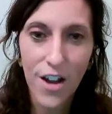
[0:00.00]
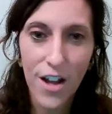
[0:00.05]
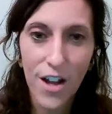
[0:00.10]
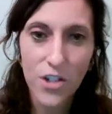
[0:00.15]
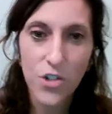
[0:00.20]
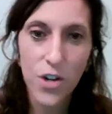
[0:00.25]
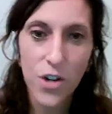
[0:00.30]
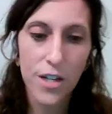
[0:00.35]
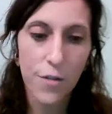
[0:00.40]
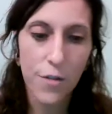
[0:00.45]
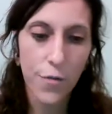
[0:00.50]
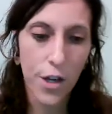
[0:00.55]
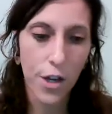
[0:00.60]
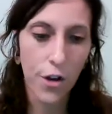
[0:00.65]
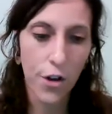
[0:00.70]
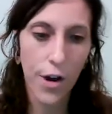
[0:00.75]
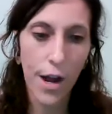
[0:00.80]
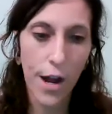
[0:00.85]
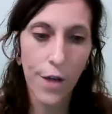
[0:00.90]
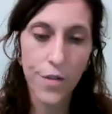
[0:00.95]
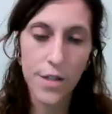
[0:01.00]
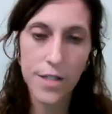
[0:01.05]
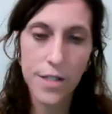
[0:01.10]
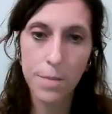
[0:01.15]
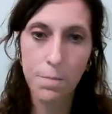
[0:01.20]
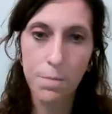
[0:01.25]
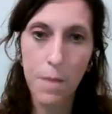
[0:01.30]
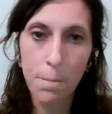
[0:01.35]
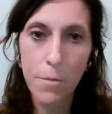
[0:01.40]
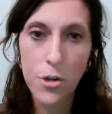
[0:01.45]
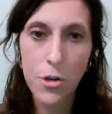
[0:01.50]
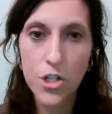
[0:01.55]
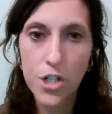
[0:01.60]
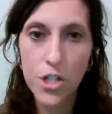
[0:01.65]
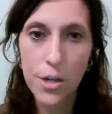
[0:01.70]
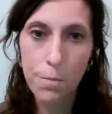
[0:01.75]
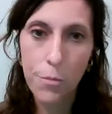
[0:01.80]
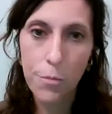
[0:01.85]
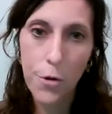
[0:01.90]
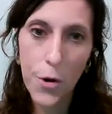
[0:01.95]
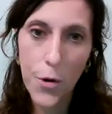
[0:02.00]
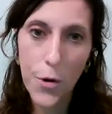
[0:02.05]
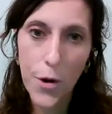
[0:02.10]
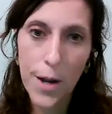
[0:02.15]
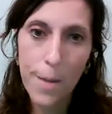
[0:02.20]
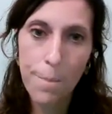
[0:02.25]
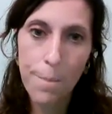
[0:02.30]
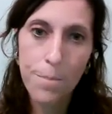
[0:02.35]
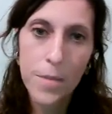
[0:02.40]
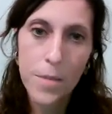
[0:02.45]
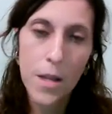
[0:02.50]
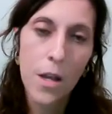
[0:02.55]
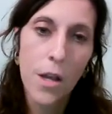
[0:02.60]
on trying to figure out this membership program